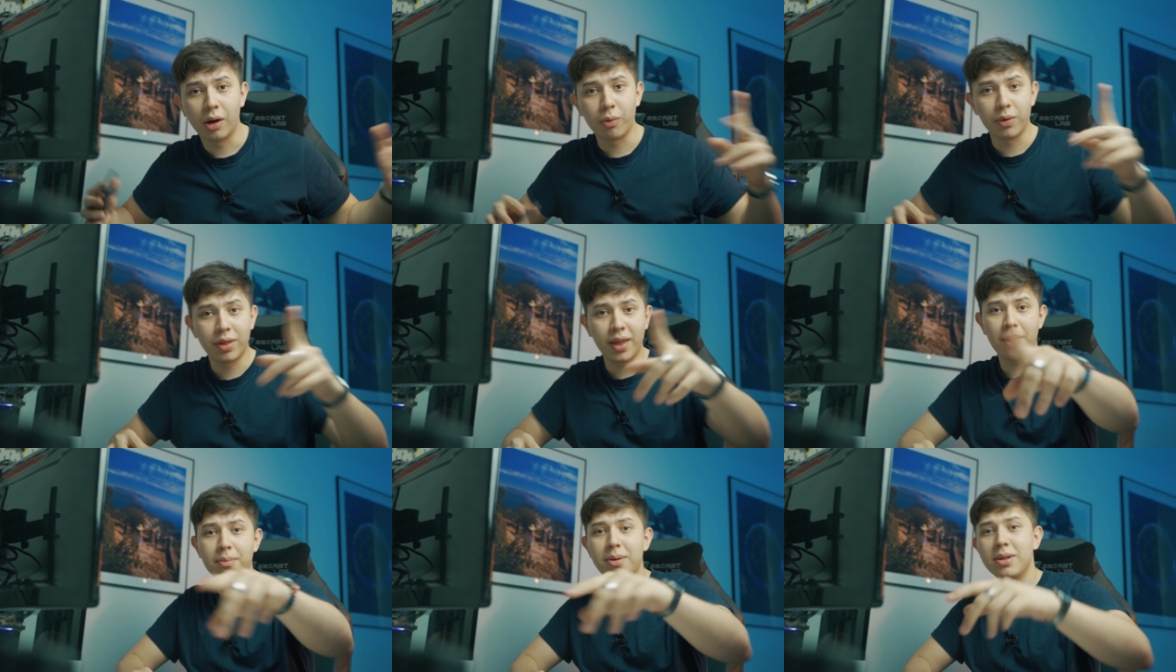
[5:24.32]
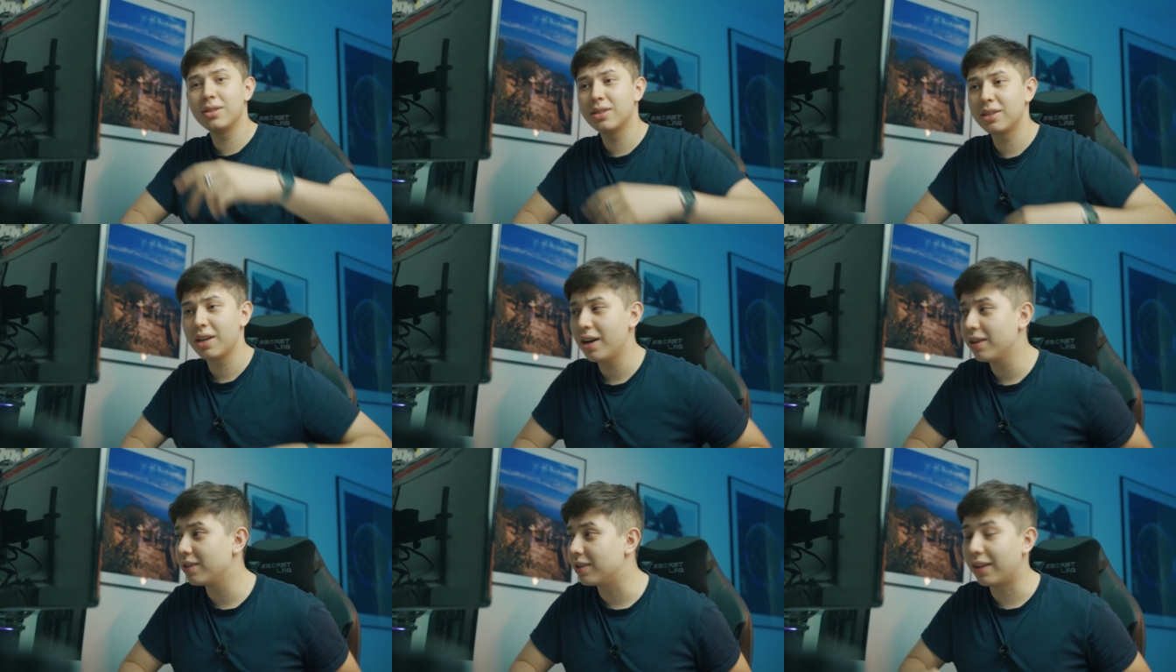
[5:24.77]
And with that being
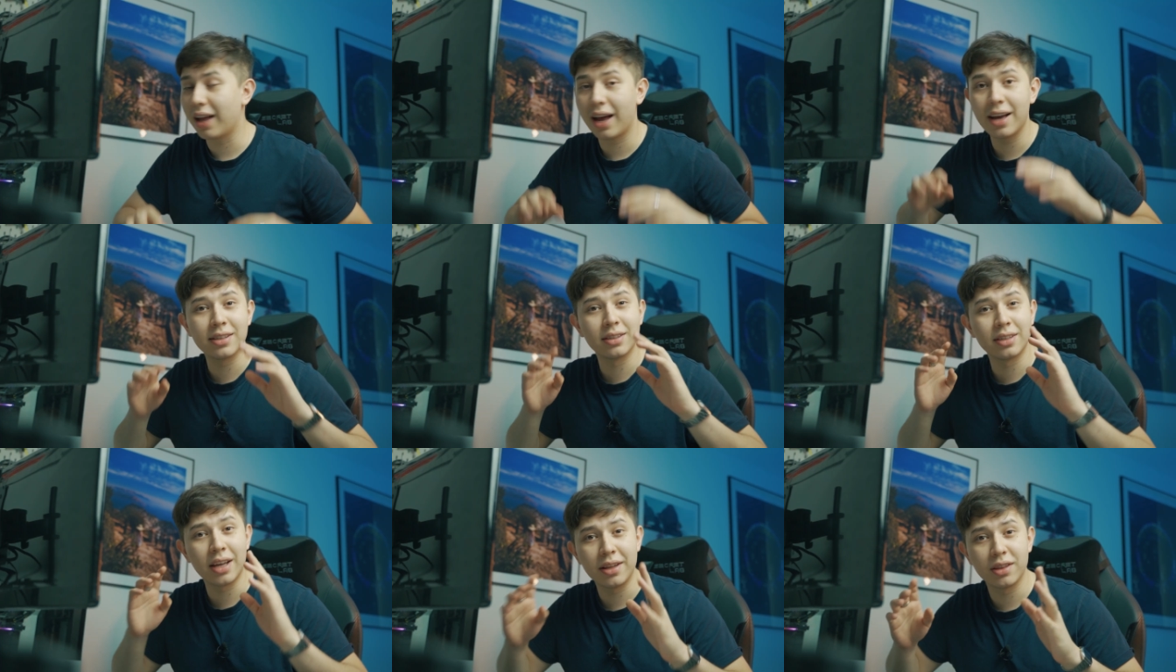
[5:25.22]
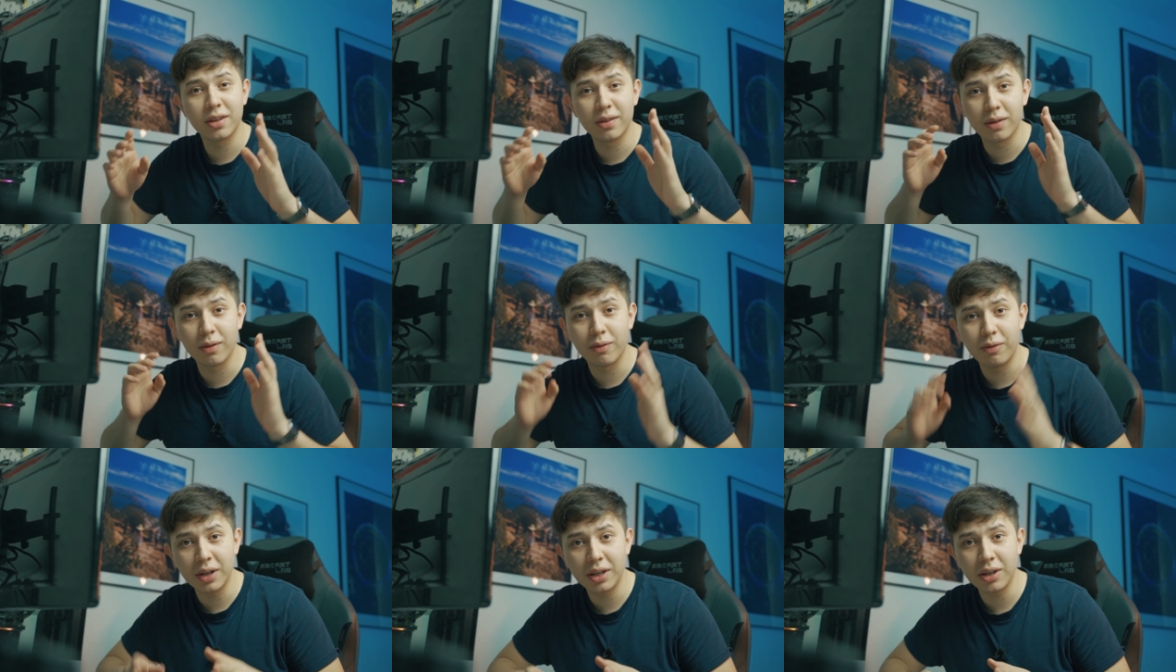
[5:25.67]
said, that is the end of
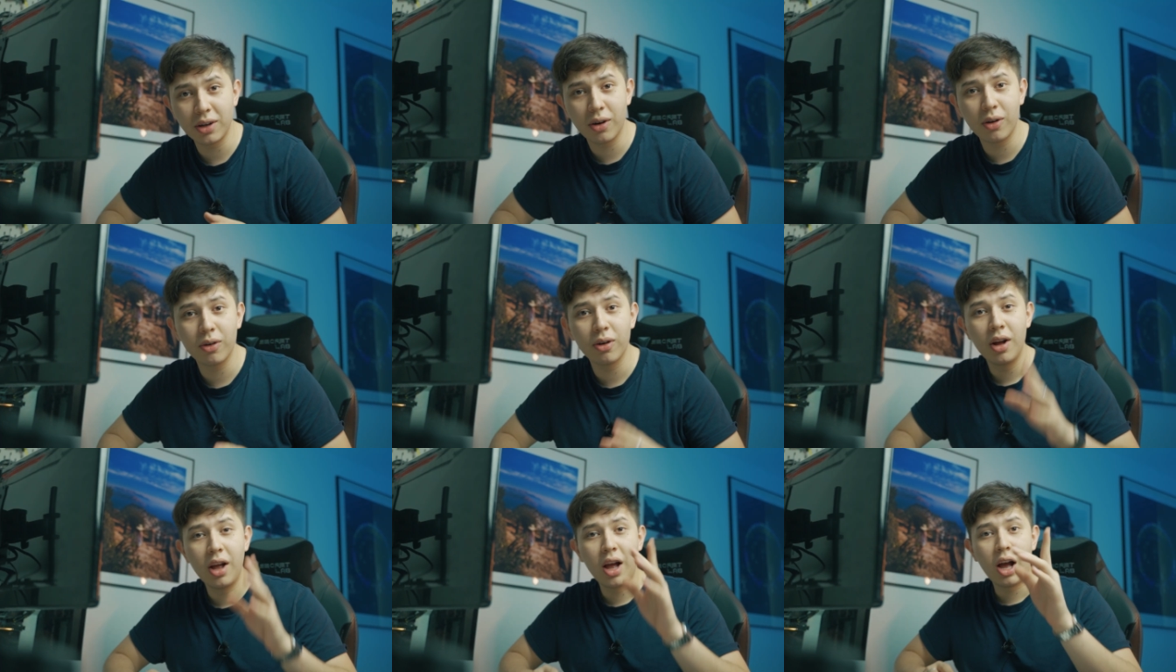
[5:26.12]
the video.